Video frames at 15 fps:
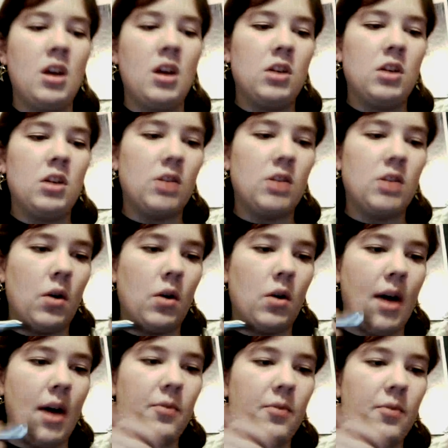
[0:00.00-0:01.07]
So
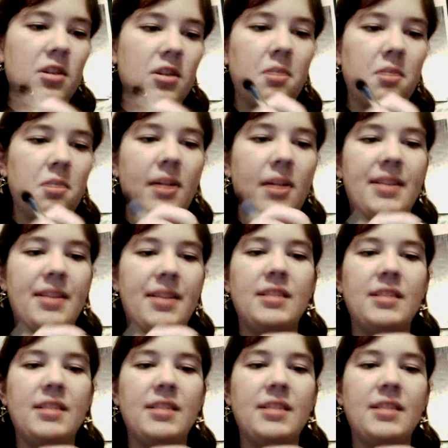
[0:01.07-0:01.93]
I'm going to apply this